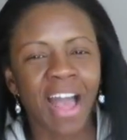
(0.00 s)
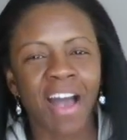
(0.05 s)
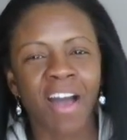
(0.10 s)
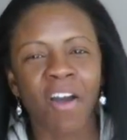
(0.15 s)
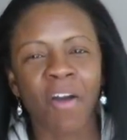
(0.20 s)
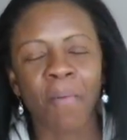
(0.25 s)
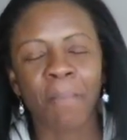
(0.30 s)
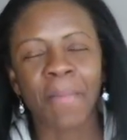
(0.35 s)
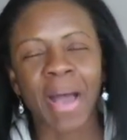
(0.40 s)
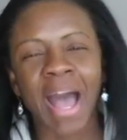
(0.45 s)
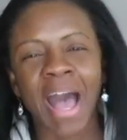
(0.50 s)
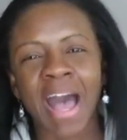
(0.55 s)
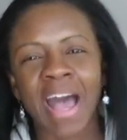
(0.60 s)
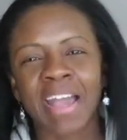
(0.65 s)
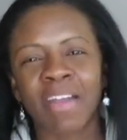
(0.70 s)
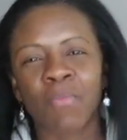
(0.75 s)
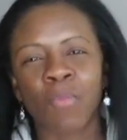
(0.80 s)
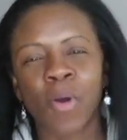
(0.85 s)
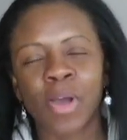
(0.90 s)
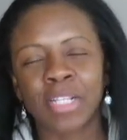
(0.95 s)

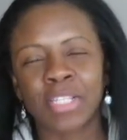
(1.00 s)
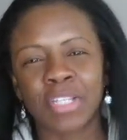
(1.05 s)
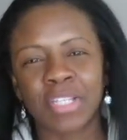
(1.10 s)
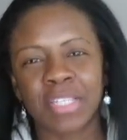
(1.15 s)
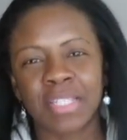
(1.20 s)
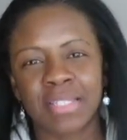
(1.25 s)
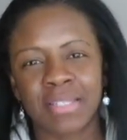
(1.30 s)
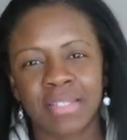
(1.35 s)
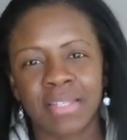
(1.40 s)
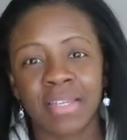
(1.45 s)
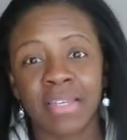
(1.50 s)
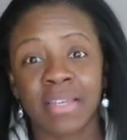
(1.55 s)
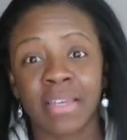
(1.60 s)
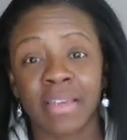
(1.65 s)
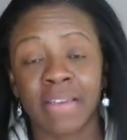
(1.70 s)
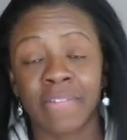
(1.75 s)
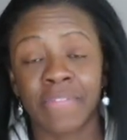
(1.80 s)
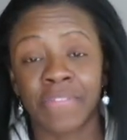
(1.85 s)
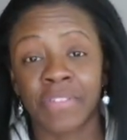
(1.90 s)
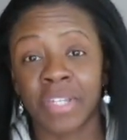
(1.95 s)
I want to
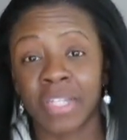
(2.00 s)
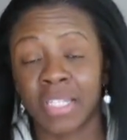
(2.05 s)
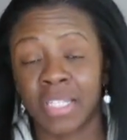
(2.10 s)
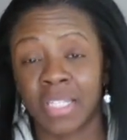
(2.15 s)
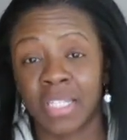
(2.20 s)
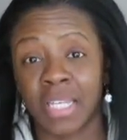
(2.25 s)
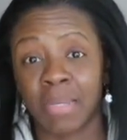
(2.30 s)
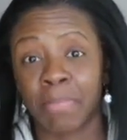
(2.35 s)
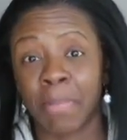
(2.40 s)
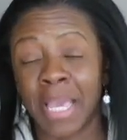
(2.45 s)
see if this